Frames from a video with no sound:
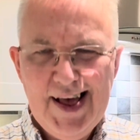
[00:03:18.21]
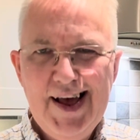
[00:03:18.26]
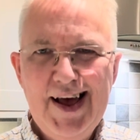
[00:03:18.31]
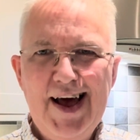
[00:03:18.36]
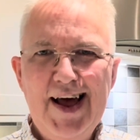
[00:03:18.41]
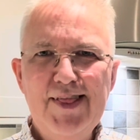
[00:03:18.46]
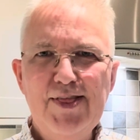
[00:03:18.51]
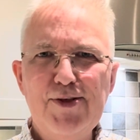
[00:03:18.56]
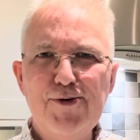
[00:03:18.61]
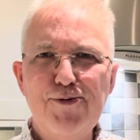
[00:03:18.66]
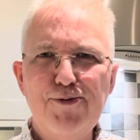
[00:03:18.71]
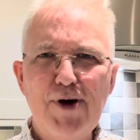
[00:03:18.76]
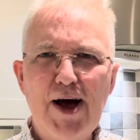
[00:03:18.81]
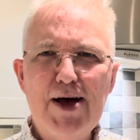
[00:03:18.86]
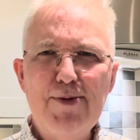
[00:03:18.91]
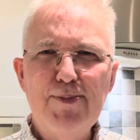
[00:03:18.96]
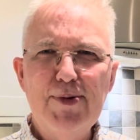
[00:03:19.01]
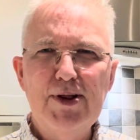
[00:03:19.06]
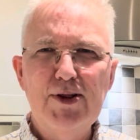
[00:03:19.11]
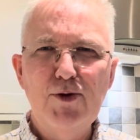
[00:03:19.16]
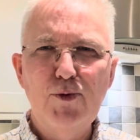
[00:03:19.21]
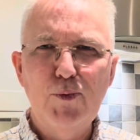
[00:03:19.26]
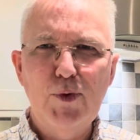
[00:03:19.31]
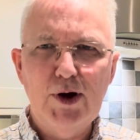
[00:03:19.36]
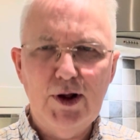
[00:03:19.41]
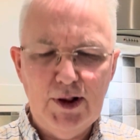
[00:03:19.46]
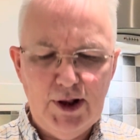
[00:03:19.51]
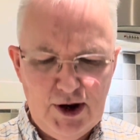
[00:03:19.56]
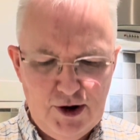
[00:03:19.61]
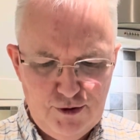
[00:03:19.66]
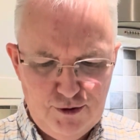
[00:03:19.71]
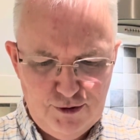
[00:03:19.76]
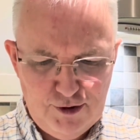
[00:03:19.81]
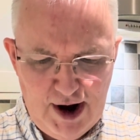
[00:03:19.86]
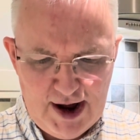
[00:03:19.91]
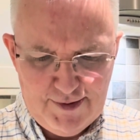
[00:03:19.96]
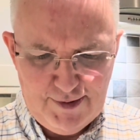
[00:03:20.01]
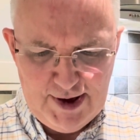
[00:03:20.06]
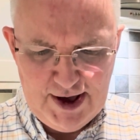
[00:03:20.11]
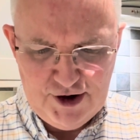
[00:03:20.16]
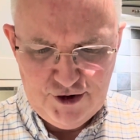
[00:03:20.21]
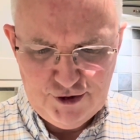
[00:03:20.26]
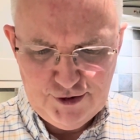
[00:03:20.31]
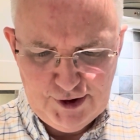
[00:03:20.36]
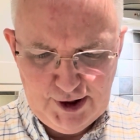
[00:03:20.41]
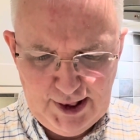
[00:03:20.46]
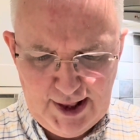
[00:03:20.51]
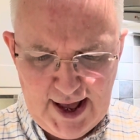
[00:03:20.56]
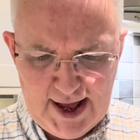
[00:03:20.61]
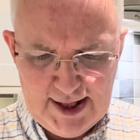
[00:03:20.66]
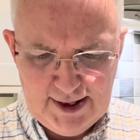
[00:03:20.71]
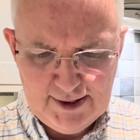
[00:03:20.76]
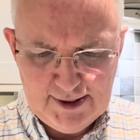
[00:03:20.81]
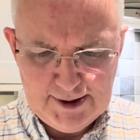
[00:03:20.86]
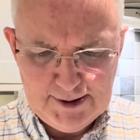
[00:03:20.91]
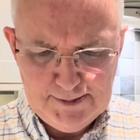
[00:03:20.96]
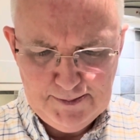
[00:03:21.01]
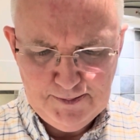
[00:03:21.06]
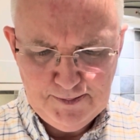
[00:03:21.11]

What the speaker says: and the famine will ravage the land.